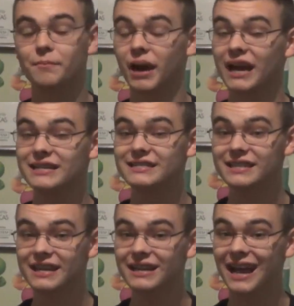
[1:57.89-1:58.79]
but I
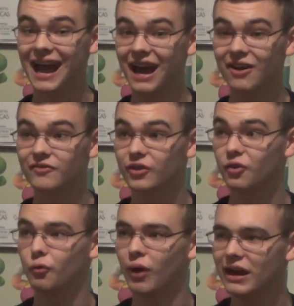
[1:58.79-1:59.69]
did have
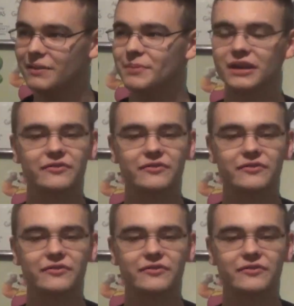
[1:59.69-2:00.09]
quite a bit